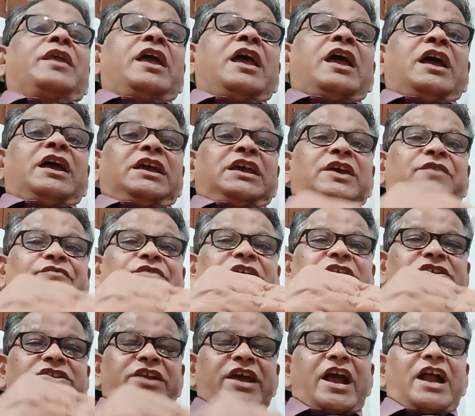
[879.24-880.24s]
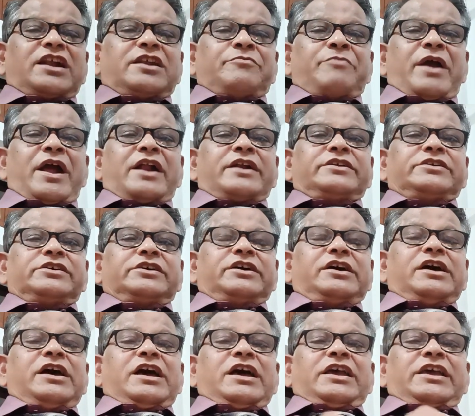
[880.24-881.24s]
If the statement
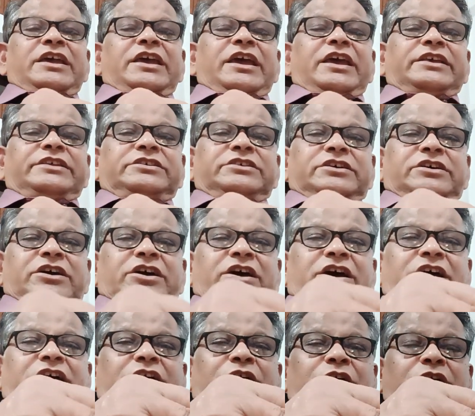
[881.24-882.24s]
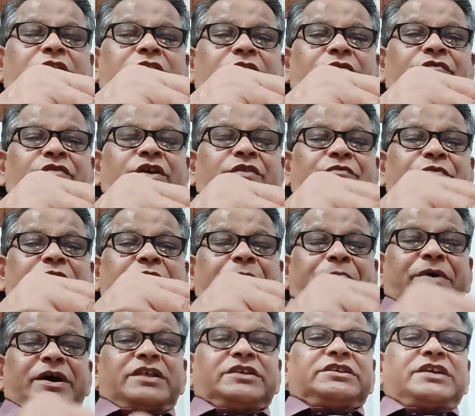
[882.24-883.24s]
is if the
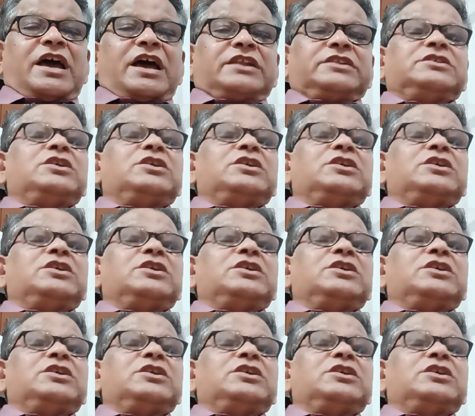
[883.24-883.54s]
person